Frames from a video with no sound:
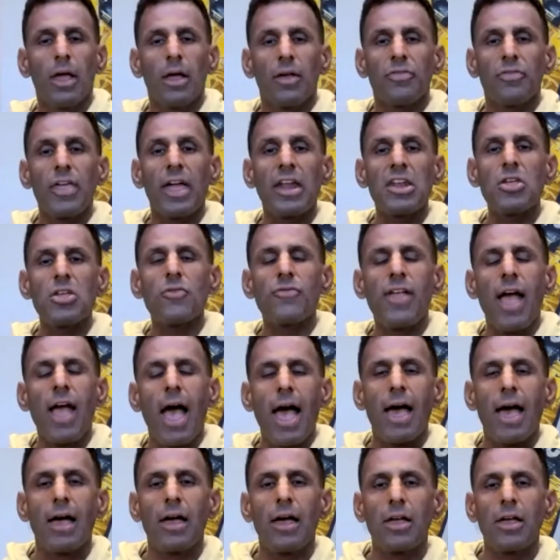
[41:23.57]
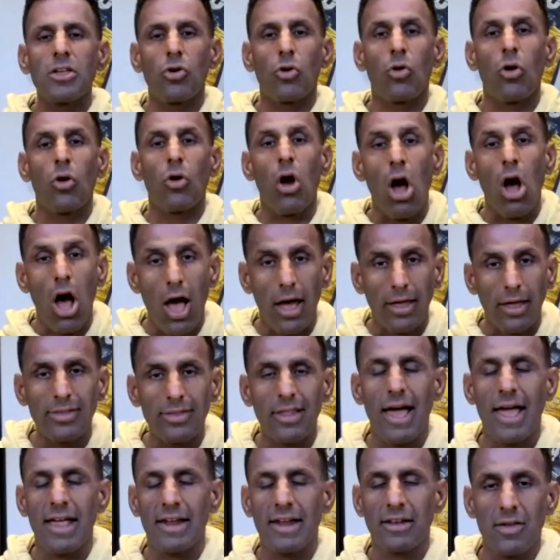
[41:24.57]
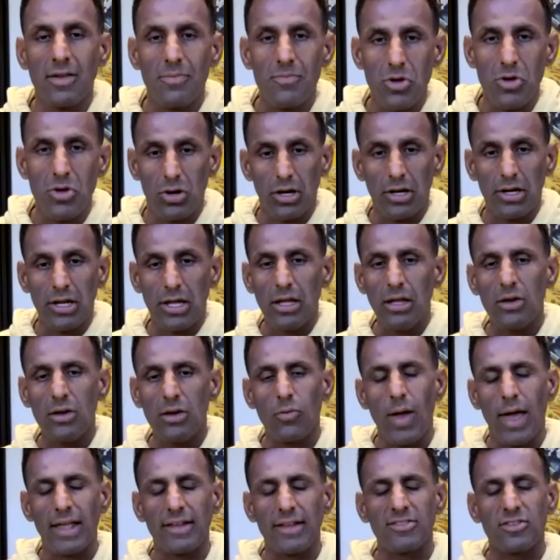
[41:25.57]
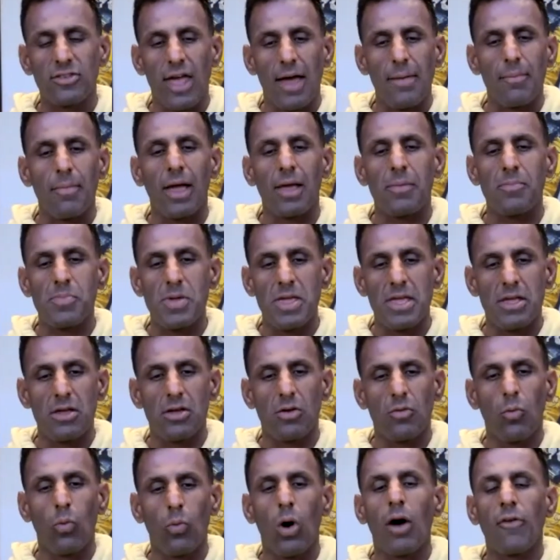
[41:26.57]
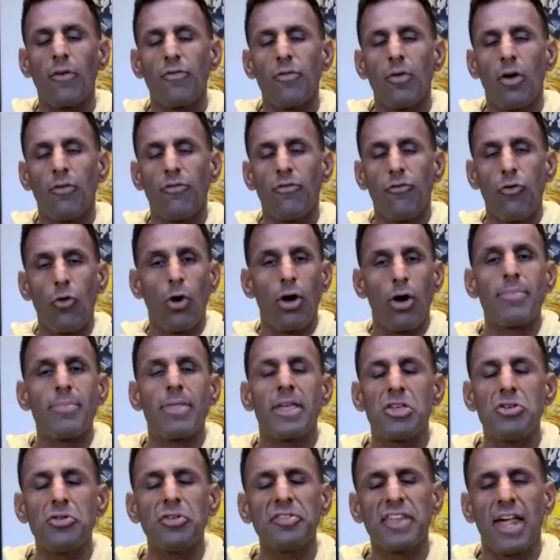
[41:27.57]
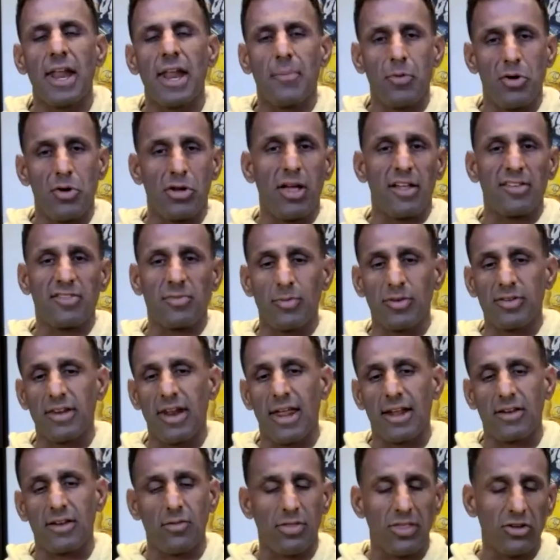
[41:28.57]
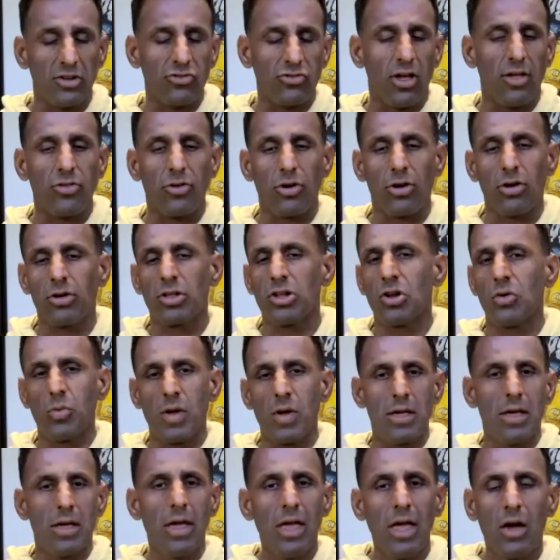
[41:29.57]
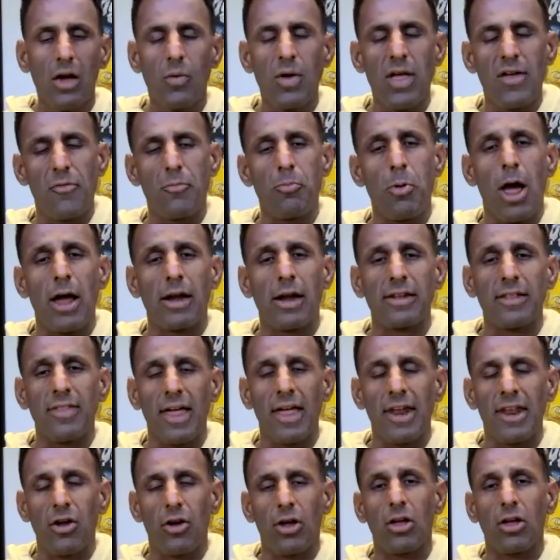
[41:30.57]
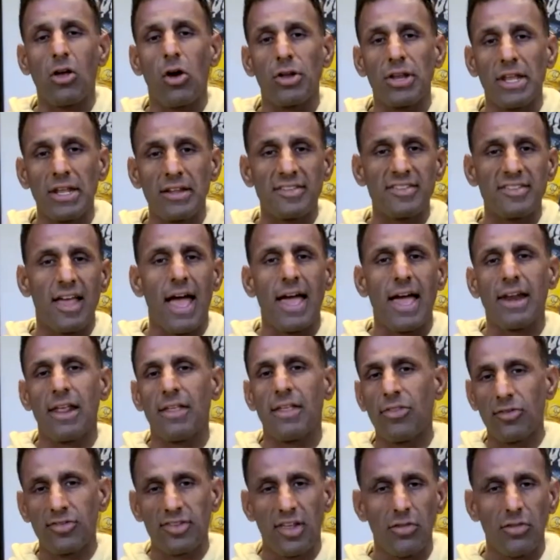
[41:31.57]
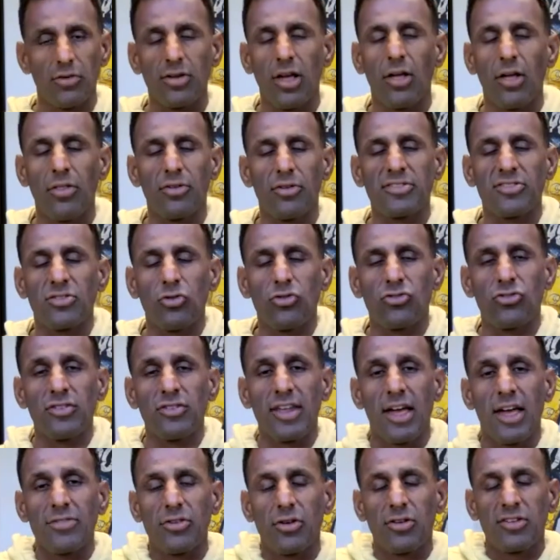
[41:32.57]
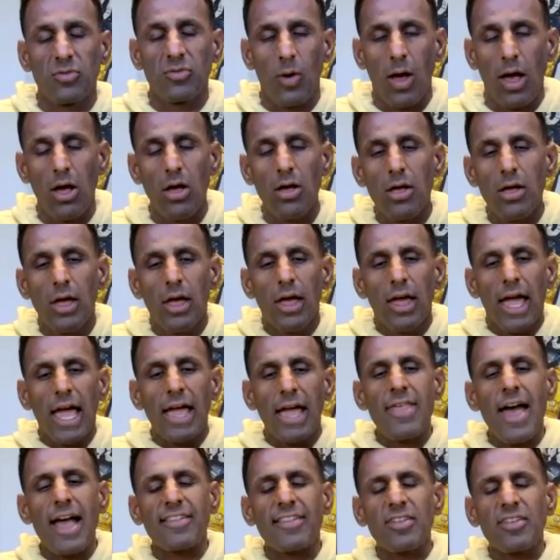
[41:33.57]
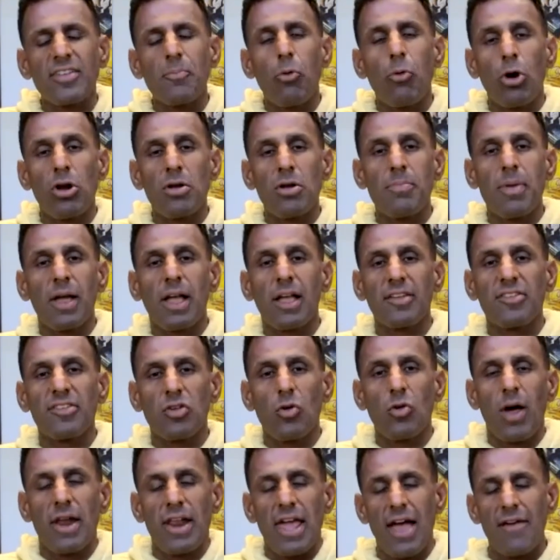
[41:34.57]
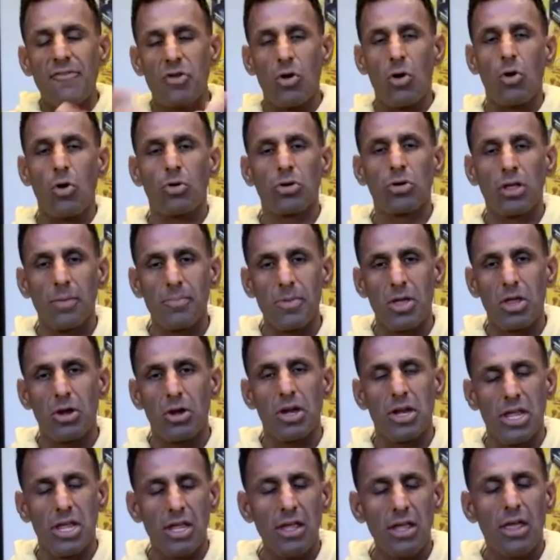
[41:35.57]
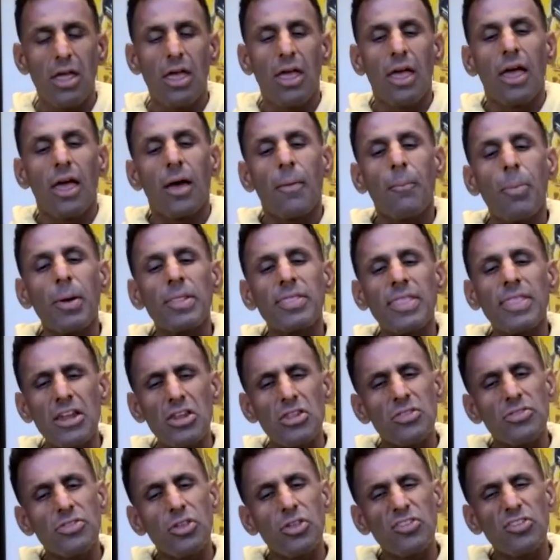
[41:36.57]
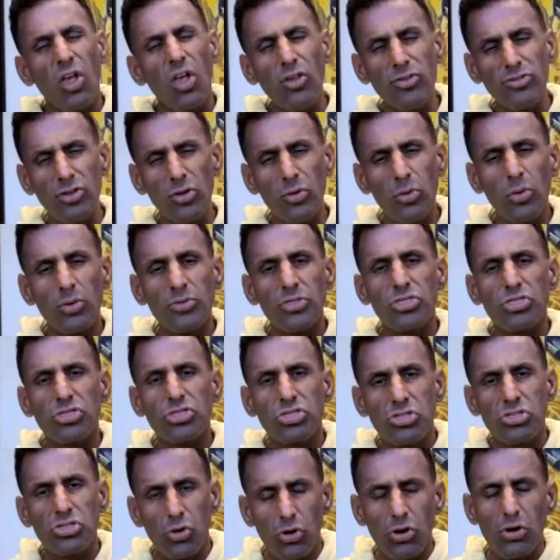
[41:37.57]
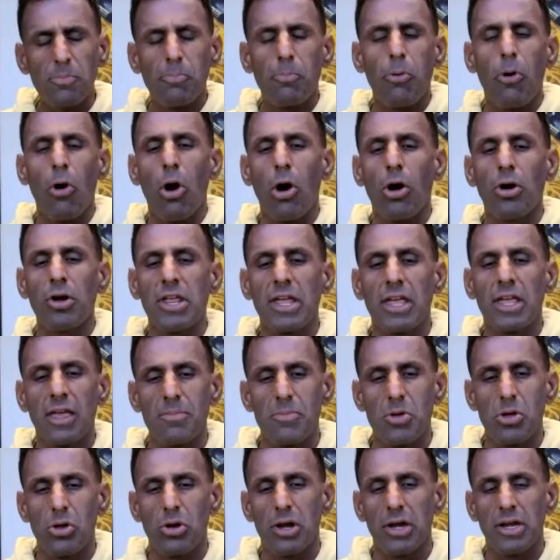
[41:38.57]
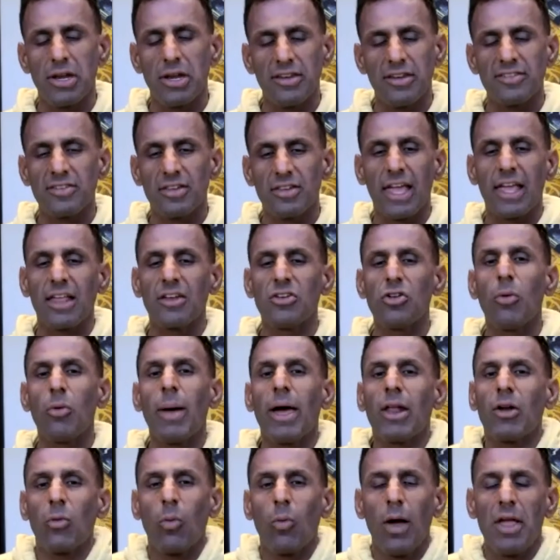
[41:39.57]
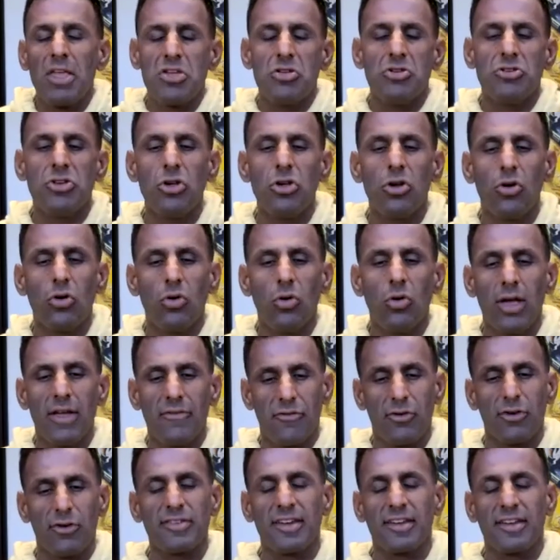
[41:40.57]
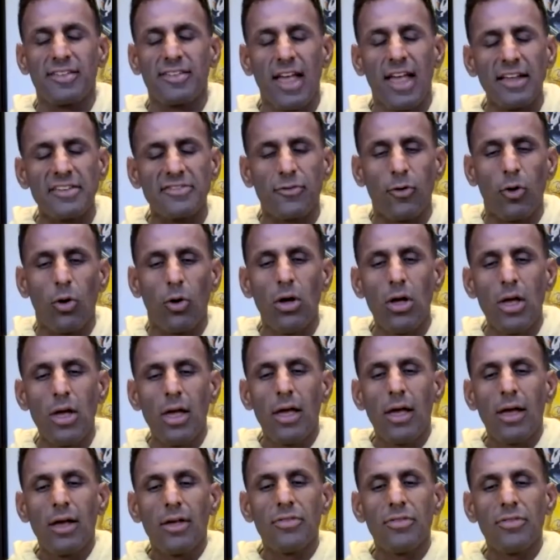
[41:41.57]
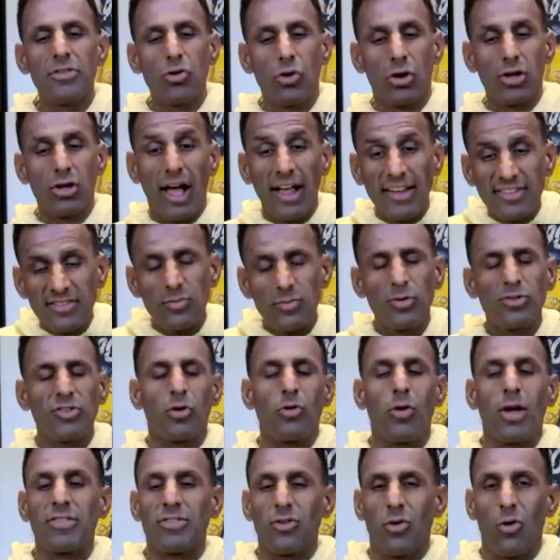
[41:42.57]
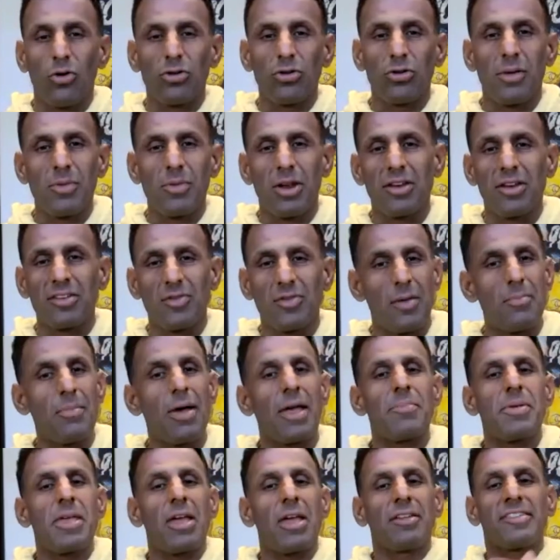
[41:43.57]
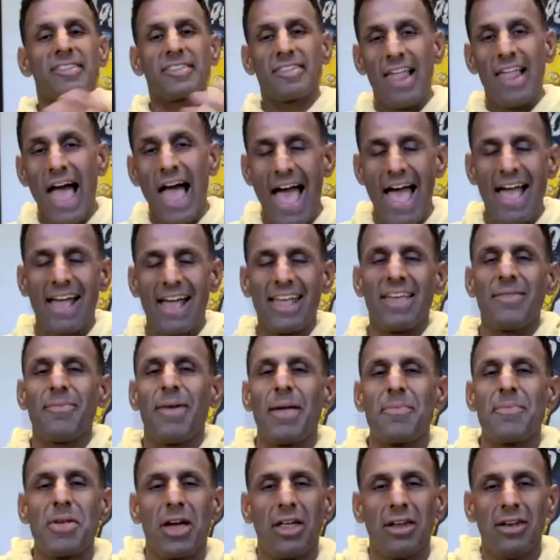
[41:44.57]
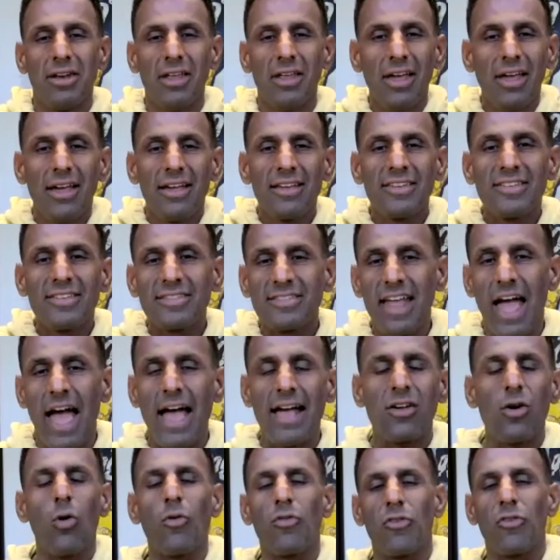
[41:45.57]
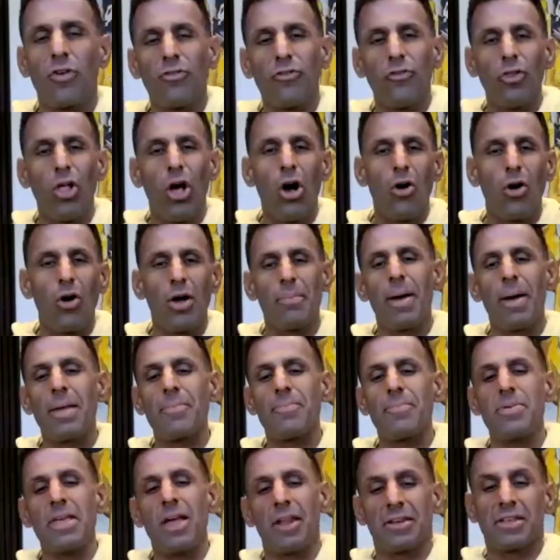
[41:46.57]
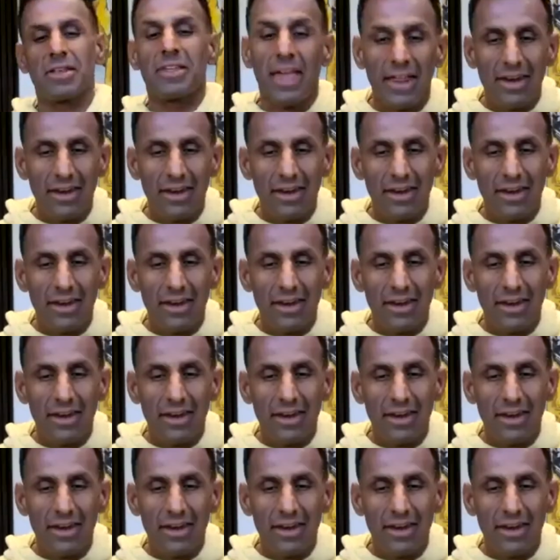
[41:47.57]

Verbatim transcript: Then you've got your online community, right? So that might be a, a, forum that you set up where your customers connect with each other. You know, we we have a product in that area called Inside, and there's other other solutions out there as well. And that's important because you want to have your own community. But then there's also third party communities. Like no matter what you do, if you're successful, your customers will create their own communities, right? It might be on Slack, it might be on Stack Overflow, it might be. They're on, probably